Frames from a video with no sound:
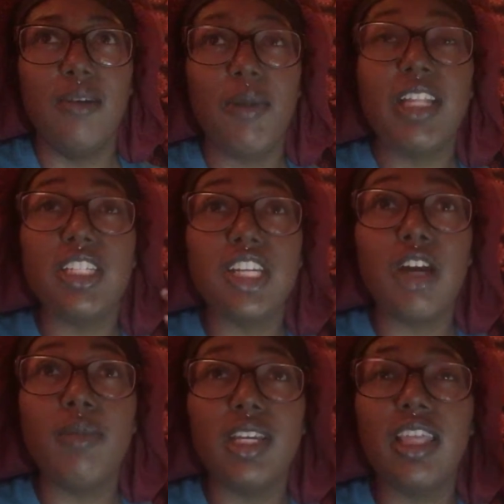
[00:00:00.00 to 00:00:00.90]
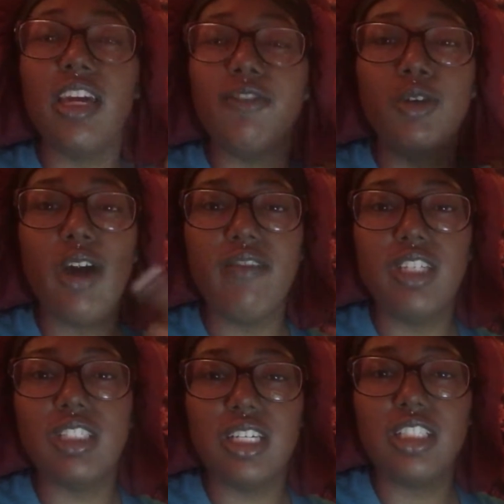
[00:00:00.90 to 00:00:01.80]
by determining that if you have
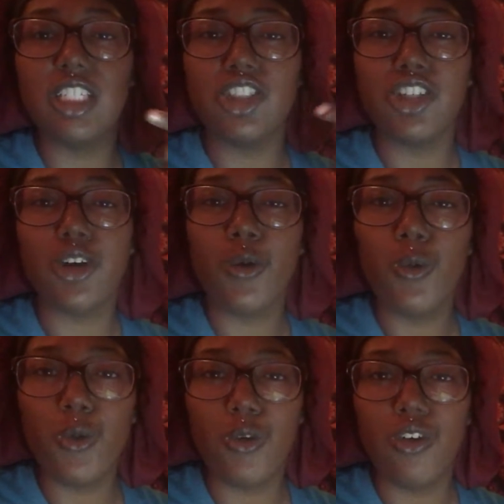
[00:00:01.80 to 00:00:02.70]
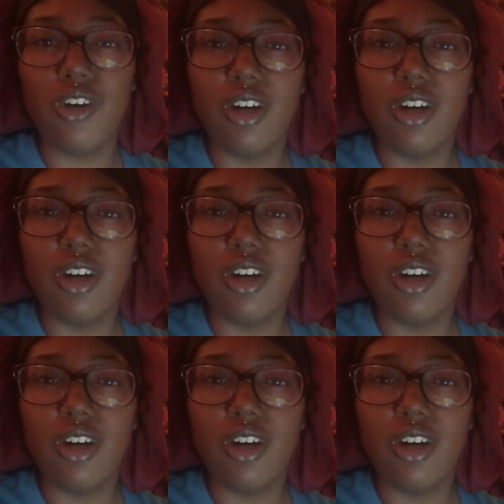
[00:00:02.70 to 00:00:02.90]
these things that you're cool